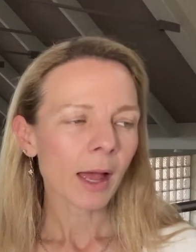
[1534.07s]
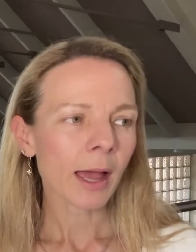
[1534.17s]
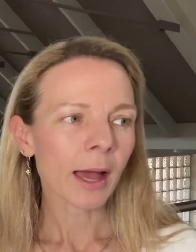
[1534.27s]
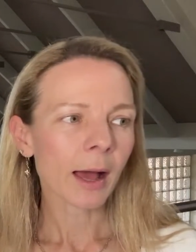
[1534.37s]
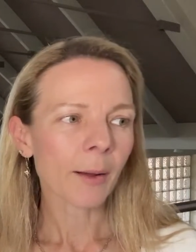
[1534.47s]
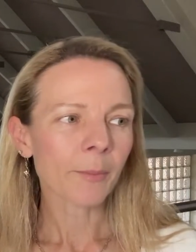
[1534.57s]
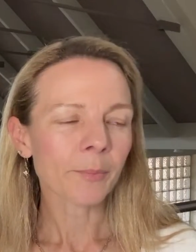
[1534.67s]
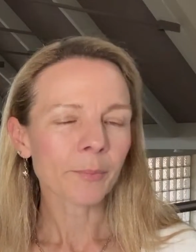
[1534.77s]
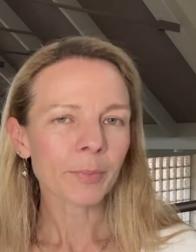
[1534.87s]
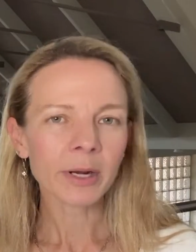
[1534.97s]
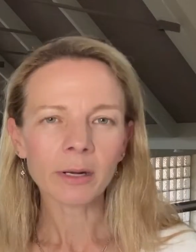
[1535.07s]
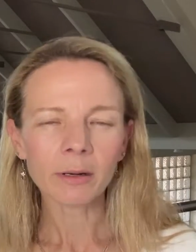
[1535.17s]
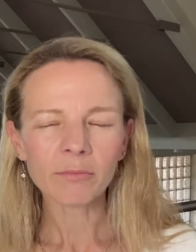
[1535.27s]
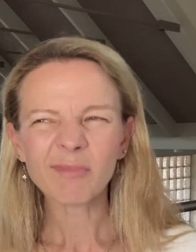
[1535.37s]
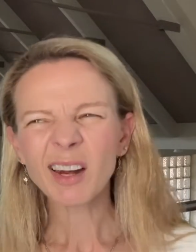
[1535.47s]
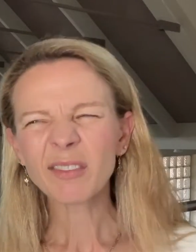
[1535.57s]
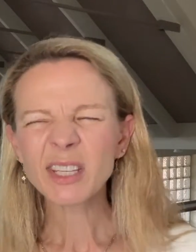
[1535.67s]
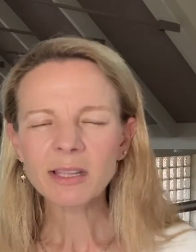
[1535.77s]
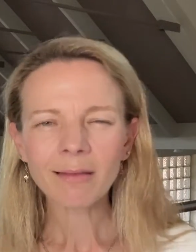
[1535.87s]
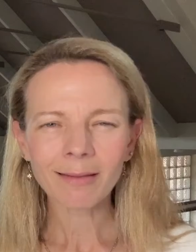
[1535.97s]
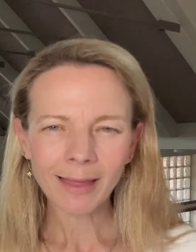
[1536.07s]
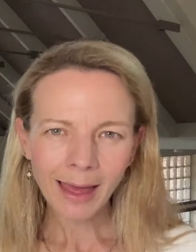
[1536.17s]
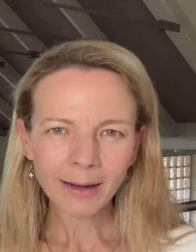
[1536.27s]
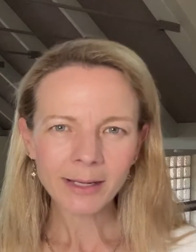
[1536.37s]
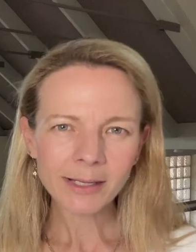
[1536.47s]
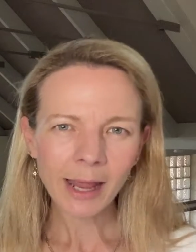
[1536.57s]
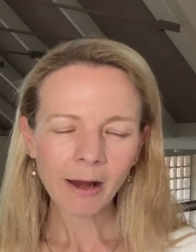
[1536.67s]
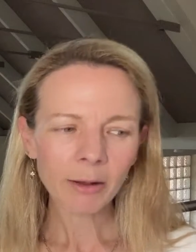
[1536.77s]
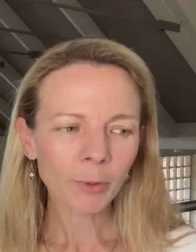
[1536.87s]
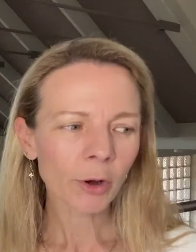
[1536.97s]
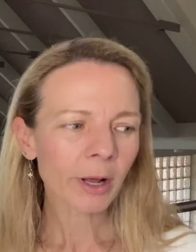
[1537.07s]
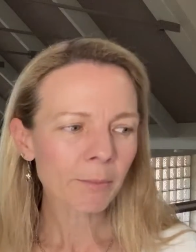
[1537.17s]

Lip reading: but none of us are that into Harry Potter.